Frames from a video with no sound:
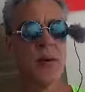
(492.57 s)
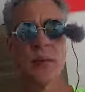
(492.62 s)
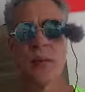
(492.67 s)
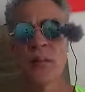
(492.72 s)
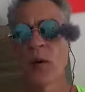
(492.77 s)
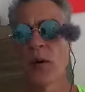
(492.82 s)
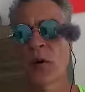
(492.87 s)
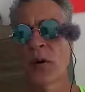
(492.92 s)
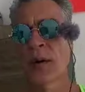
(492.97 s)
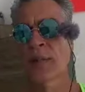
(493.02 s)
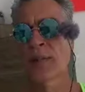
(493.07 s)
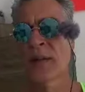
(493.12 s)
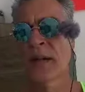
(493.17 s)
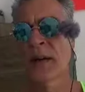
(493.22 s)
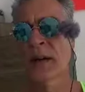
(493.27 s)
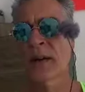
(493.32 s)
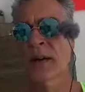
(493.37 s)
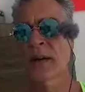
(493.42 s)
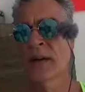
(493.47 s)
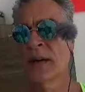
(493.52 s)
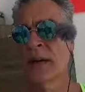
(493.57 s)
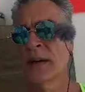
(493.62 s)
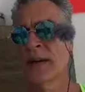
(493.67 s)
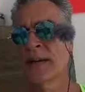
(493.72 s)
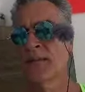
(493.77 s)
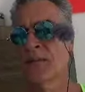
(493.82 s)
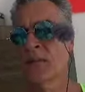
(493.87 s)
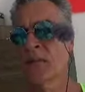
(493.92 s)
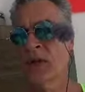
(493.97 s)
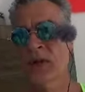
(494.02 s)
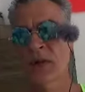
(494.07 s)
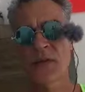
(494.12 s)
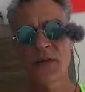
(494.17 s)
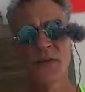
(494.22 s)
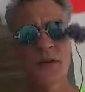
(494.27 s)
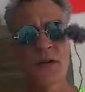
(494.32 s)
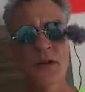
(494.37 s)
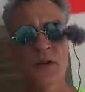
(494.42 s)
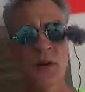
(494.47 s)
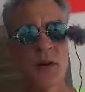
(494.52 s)
put more up there, just
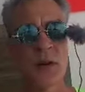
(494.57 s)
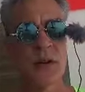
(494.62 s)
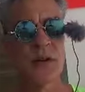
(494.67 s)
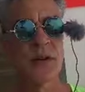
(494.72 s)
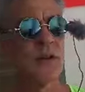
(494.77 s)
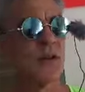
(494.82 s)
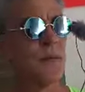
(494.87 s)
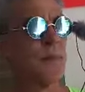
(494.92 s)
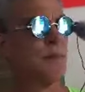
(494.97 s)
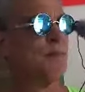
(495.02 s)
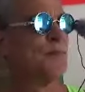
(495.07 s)
for storage.